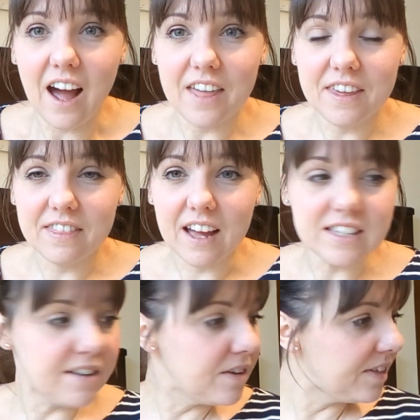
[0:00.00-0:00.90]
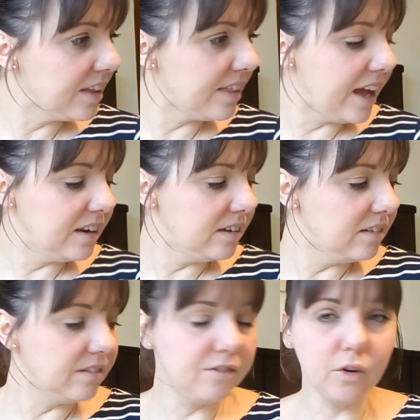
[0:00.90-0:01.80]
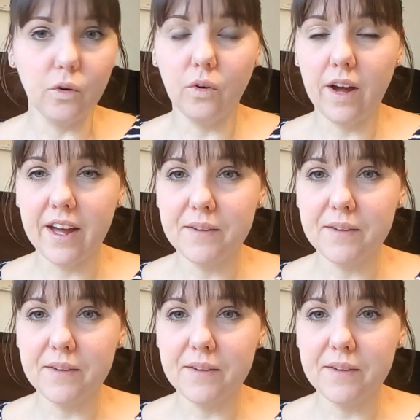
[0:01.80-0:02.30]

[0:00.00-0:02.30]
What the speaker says: think that's everything then for